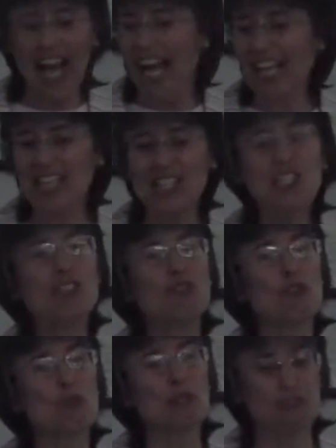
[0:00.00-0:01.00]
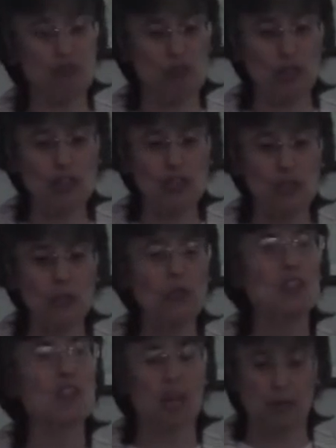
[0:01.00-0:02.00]
And through its structure,
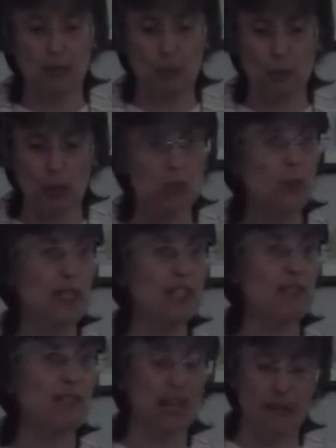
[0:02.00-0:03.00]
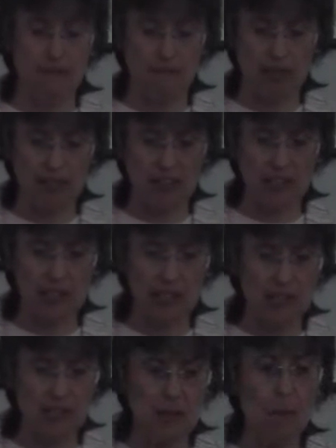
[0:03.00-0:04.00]
which is common to all 25
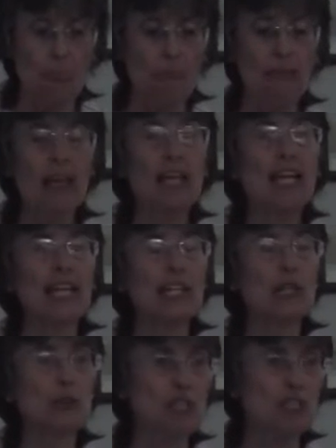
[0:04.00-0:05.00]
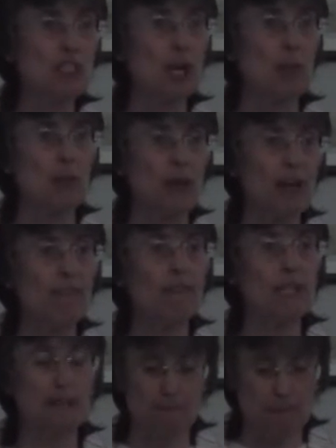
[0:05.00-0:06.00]
fascicles, including the
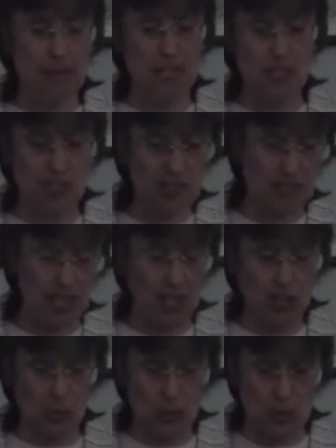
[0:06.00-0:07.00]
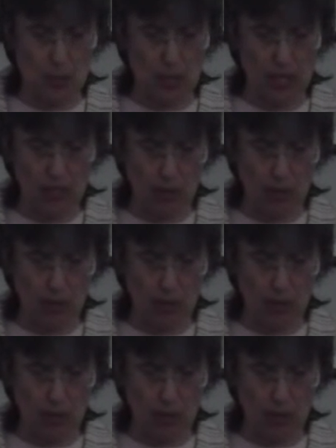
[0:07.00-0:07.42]
topographical information section, which we'll